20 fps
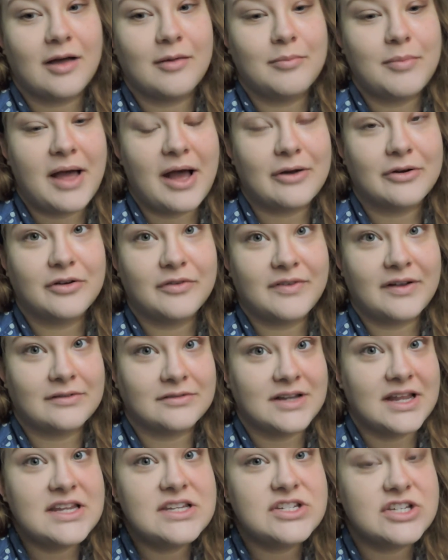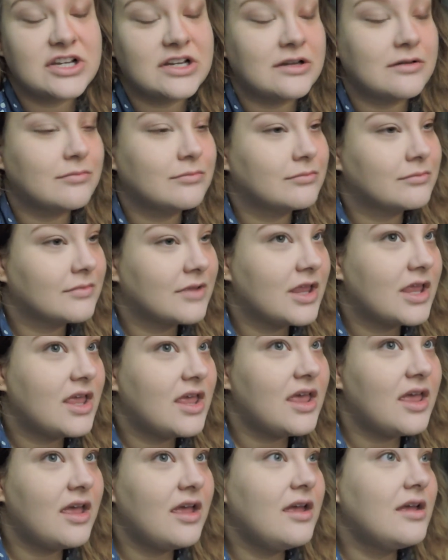powder foundation.
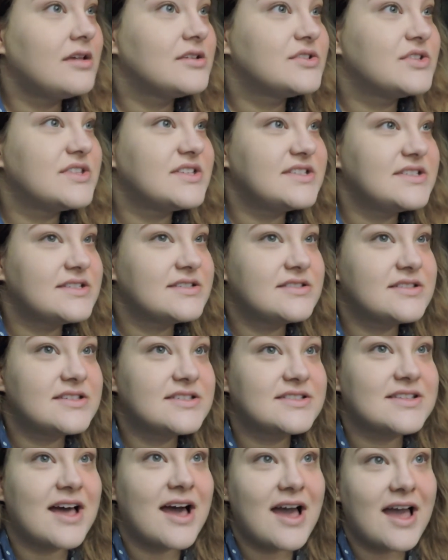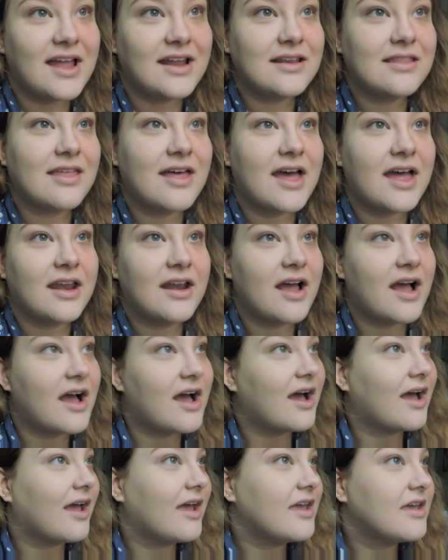So this is the side that
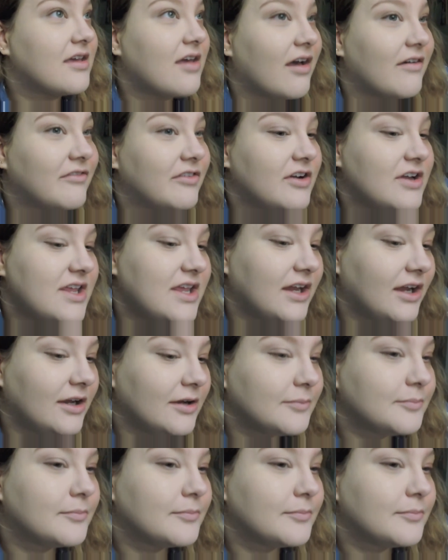I covered here,